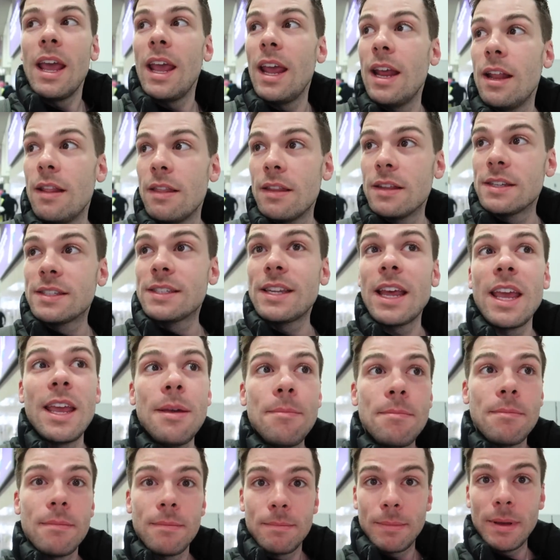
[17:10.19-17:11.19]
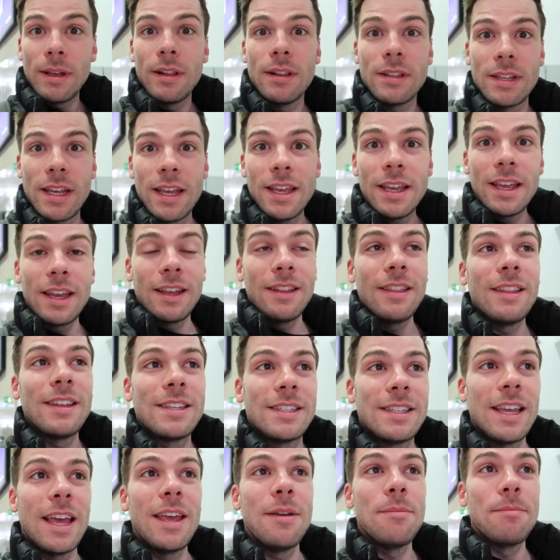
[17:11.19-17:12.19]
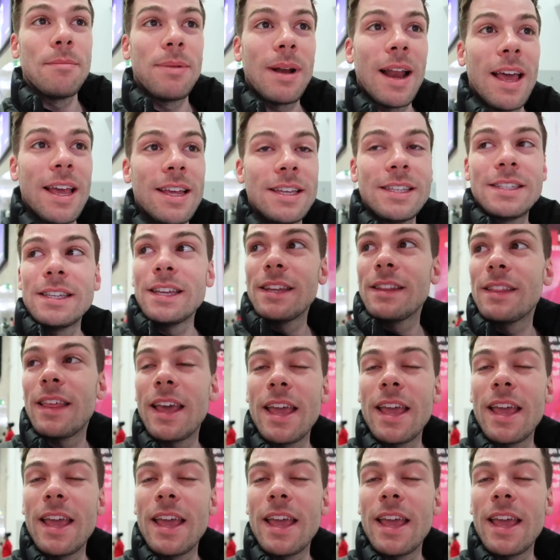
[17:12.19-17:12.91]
in the same building, in the same place.